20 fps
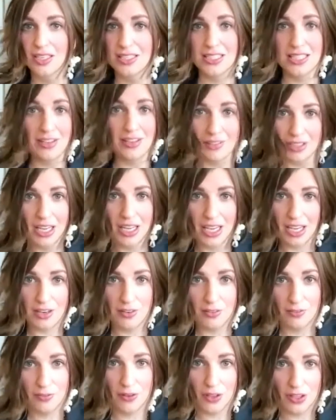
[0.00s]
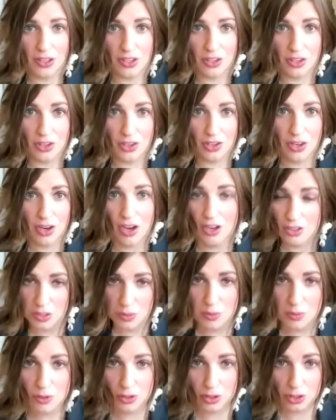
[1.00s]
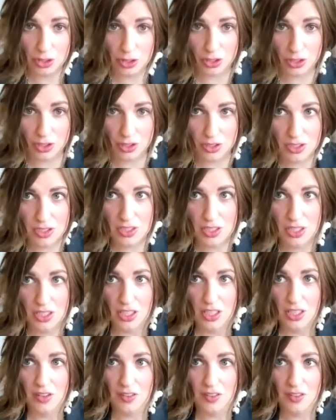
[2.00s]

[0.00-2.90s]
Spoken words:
7 to 8 figure entrepreneurs,